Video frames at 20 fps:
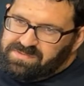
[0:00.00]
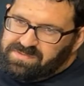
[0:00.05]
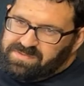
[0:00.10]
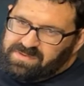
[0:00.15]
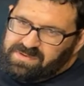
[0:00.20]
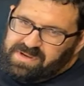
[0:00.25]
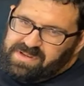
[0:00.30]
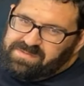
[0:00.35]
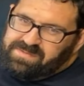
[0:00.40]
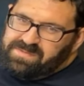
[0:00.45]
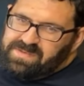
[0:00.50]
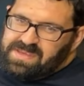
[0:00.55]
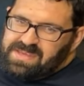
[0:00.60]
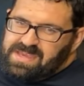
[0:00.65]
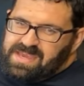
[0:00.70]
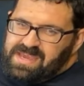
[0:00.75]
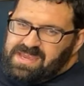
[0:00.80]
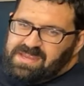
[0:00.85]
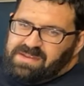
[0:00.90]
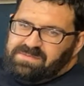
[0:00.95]
For a
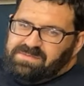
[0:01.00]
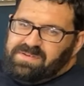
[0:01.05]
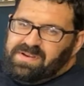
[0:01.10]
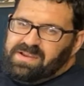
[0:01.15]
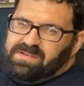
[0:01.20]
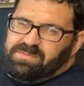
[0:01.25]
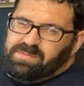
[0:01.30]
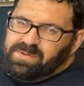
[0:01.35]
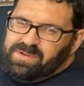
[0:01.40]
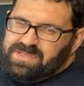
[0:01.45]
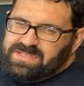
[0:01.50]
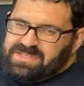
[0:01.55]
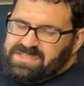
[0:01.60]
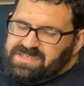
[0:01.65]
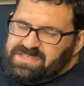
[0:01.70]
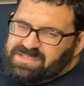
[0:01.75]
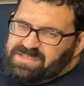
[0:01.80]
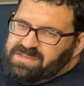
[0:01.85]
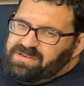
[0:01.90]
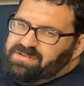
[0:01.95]
V8
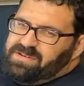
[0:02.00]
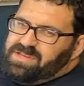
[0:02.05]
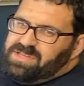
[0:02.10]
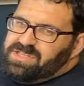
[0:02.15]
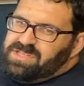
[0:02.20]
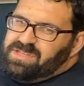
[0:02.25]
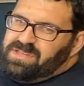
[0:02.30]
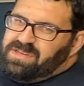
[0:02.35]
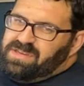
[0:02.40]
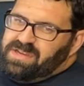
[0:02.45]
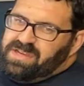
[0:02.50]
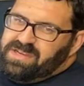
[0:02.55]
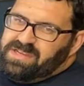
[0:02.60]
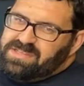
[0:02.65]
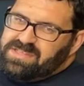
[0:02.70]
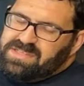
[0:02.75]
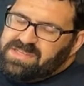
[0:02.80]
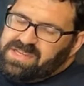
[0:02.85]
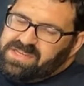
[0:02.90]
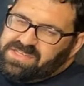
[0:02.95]
5.6 liter engine in the United
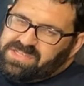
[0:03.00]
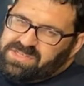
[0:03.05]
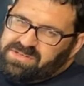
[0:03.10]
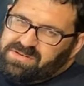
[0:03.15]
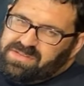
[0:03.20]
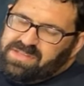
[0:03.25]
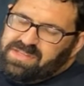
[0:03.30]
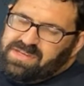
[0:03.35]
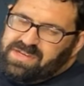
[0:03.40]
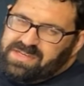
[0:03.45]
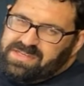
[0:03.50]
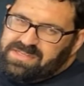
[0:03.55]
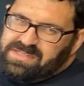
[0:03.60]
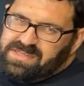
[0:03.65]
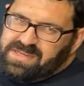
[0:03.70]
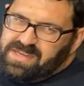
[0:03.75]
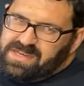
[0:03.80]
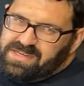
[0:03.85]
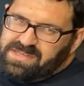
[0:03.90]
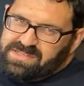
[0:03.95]
States during the
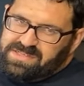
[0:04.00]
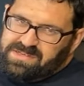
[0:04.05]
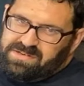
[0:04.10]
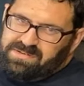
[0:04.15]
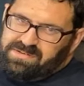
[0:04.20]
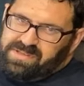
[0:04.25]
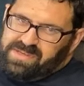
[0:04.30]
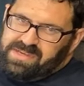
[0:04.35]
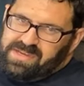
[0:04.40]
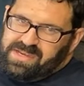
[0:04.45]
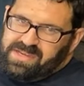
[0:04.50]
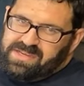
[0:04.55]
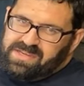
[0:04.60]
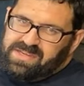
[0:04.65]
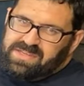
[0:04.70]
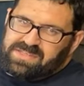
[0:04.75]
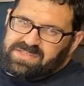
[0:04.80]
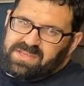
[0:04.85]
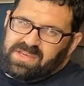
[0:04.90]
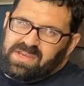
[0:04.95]
1980s and early
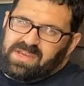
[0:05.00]
90s